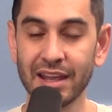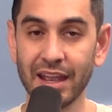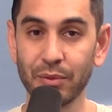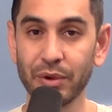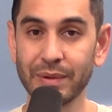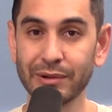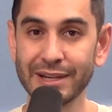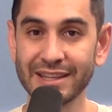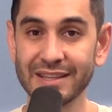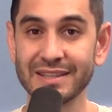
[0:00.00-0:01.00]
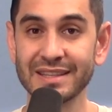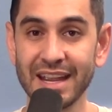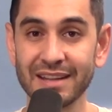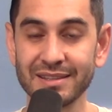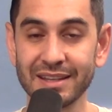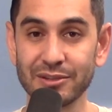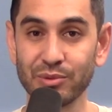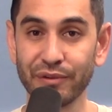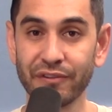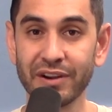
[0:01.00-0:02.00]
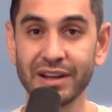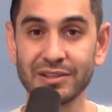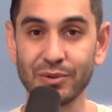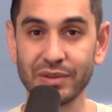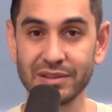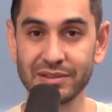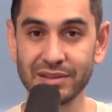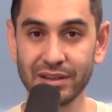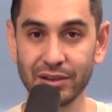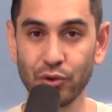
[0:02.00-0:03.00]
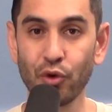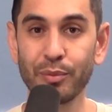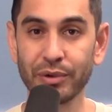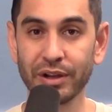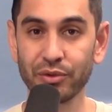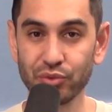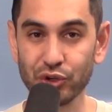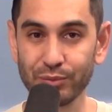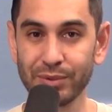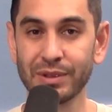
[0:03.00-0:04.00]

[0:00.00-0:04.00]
And when we read the saints, it's referring to this corporate group,